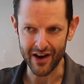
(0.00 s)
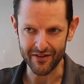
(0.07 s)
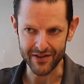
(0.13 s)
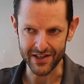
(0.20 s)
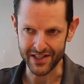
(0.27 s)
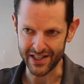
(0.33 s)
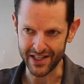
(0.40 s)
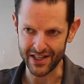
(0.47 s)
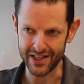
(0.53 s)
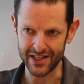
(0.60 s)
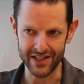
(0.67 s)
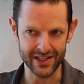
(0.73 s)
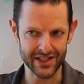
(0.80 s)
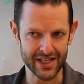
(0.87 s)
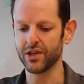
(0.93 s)
office
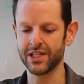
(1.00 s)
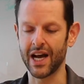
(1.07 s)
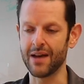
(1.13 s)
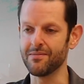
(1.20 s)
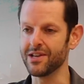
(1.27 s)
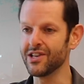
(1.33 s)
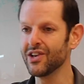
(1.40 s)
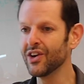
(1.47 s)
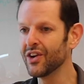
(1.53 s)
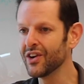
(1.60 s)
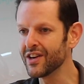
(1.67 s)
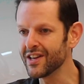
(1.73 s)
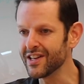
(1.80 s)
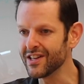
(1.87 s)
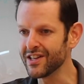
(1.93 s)
is, what time of year
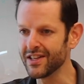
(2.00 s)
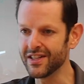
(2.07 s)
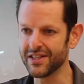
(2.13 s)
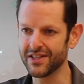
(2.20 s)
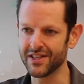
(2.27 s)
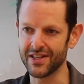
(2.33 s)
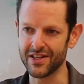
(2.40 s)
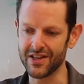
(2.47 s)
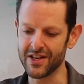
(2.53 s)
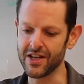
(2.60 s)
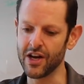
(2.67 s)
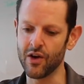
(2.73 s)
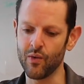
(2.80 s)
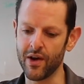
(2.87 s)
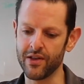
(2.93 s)
it is, and
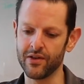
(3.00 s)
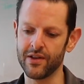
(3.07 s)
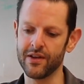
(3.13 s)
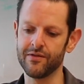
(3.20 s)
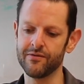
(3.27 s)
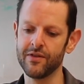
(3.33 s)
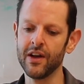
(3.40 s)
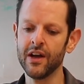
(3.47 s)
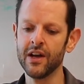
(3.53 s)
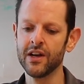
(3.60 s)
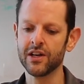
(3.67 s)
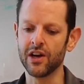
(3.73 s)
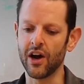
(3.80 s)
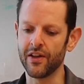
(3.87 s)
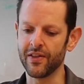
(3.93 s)
you know whether they've
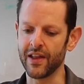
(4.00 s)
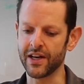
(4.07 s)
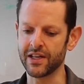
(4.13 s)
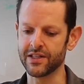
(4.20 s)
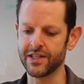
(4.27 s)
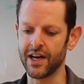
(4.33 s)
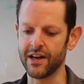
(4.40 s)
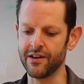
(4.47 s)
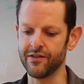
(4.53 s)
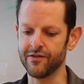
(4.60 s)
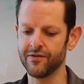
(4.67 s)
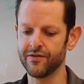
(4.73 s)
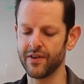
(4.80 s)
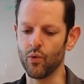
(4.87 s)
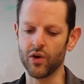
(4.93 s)
gotten like a ton
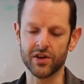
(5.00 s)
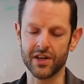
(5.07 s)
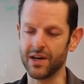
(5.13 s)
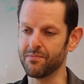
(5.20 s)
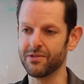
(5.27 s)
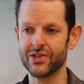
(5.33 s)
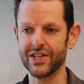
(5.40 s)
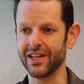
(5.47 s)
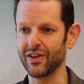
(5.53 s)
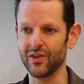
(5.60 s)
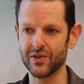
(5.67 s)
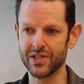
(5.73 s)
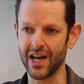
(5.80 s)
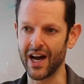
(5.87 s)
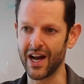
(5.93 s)
of work at a
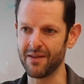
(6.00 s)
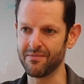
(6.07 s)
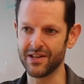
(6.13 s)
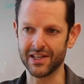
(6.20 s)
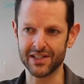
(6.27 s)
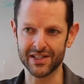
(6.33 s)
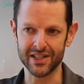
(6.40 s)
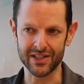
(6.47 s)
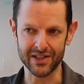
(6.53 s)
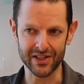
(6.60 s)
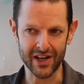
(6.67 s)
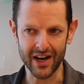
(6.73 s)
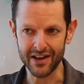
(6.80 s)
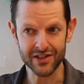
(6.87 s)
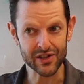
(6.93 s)
particular time, things can
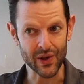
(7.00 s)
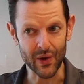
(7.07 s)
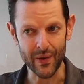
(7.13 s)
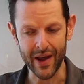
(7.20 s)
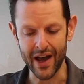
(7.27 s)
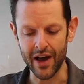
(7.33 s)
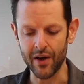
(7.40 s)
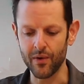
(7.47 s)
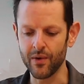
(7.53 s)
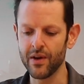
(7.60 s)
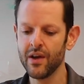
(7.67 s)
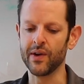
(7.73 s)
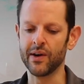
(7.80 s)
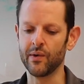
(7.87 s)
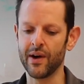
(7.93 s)
kind of slow down
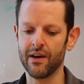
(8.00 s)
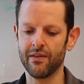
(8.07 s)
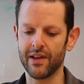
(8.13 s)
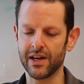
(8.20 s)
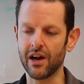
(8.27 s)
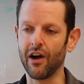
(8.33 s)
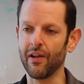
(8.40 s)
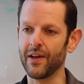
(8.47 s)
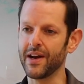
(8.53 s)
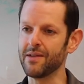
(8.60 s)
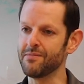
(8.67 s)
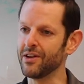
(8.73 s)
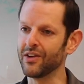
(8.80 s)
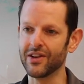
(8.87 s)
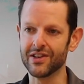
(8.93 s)
going around like holiday
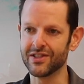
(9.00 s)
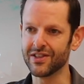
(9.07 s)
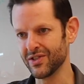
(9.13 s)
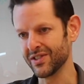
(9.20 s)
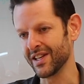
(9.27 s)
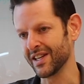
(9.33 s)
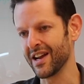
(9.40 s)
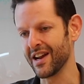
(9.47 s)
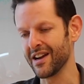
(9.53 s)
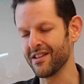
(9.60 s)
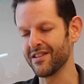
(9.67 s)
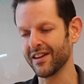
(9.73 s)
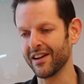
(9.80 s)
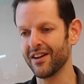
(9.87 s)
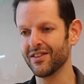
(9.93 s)
periods, just like
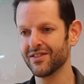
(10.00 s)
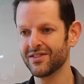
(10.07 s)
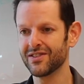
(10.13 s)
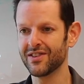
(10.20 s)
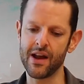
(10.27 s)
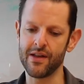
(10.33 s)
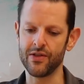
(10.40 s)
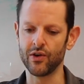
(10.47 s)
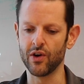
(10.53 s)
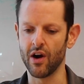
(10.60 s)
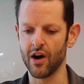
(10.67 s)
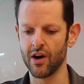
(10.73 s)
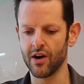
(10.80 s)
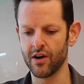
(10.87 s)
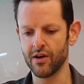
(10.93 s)
anything else. And there
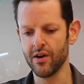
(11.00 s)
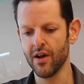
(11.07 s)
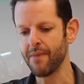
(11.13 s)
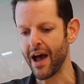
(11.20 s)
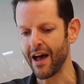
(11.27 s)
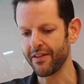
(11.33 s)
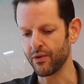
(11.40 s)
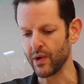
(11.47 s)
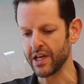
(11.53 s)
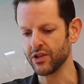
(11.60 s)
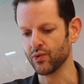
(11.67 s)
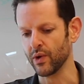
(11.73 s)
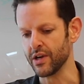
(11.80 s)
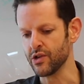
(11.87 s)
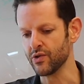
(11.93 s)
are
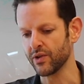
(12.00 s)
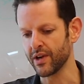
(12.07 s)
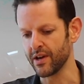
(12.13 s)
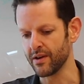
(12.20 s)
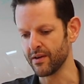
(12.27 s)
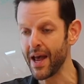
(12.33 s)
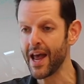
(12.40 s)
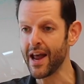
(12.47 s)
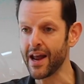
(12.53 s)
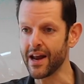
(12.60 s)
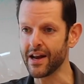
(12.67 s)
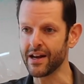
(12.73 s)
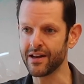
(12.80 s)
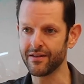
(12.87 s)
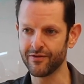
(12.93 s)
pathways where you can
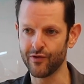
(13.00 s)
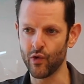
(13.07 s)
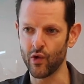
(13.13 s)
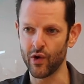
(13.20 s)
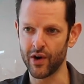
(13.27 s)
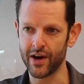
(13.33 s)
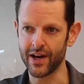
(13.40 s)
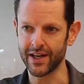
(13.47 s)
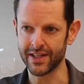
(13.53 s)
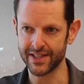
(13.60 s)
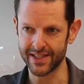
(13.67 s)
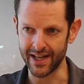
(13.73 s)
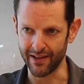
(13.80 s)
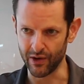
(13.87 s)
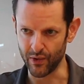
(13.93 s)
pay for
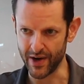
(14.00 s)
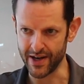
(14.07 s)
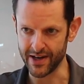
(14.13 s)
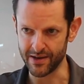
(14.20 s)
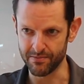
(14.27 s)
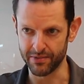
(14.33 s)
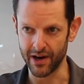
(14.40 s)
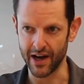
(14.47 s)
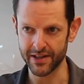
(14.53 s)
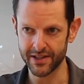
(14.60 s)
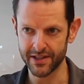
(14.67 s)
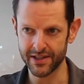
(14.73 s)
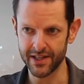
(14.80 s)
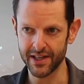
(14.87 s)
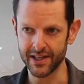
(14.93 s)
accelerated
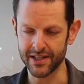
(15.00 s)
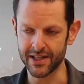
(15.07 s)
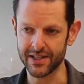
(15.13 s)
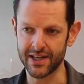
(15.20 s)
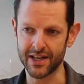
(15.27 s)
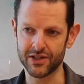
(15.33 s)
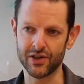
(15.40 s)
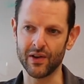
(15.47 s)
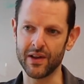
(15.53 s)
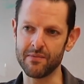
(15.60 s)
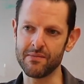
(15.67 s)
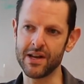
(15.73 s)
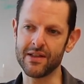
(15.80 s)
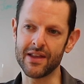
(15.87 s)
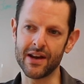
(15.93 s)
processing. It doesn't necessarily
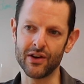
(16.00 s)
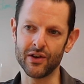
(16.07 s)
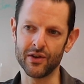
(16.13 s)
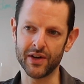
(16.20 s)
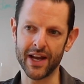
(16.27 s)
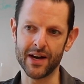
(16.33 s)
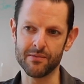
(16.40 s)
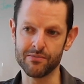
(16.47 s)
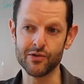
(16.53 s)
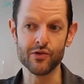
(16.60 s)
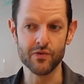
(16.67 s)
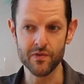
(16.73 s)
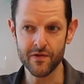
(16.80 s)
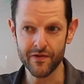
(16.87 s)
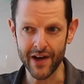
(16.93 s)
mean that it'll get
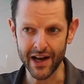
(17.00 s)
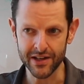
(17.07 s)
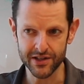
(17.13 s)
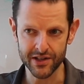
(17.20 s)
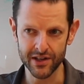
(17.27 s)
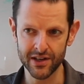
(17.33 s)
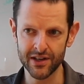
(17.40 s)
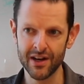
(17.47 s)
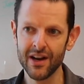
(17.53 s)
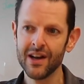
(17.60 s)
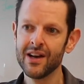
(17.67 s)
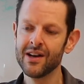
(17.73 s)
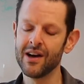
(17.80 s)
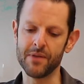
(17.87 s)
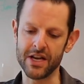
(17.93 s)
approved faster,
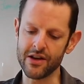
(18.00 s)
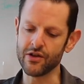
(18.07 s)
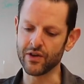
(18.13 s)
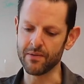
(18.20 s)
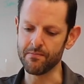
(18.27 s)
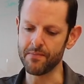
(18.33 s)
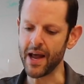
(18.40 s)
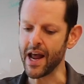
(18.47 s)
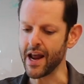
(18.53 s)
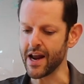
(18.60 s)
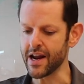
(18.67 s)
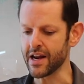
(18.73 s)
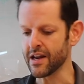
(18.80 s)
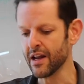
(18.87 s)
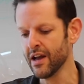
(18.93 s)
but you can
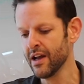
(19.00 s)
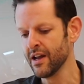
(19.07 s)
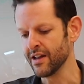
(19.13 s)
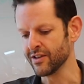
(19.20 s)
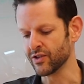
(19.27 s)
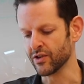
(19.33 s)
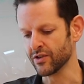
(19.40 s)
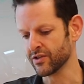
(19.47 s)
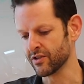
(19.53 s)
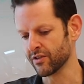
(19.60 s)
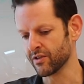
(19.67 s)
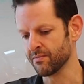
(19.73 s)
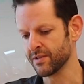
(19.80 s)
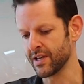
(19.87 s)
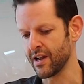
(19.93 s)
pay in certain
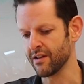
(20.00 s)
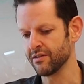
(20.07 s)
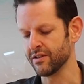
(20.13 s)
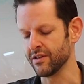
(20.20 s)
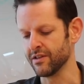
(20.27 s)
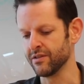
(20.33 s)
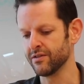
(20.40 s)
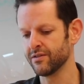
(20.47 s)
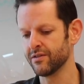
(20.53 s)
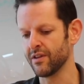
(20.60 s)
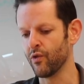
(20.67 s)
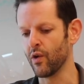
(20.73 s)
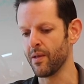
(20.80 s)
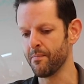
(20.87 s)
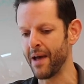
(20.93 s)
circumstances
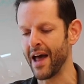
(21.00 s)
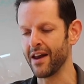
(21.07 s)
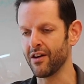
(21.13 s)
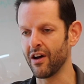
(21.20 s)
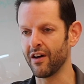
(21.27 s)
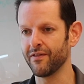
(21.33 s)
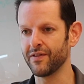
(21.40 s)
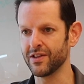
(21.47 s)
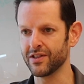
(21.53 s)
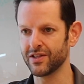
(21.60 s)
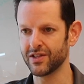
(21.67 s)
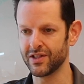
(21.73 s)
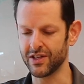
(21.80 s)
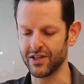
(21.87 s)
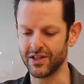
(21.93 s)
for the patent
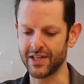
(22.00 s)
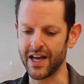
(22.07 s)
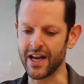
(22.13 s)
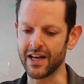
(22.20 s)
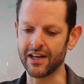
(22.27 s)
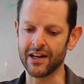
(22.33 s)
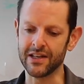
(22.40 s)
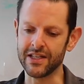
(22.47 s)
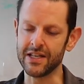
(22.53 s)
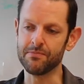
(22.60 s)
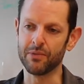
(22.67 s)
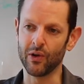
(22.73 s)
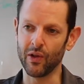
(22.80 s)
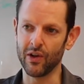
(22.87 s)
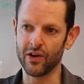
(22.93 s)
office to take a
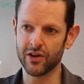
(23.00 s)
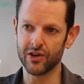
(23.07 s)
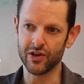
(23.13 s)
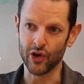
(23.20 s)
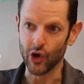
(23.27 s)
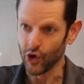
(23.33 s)
deeper look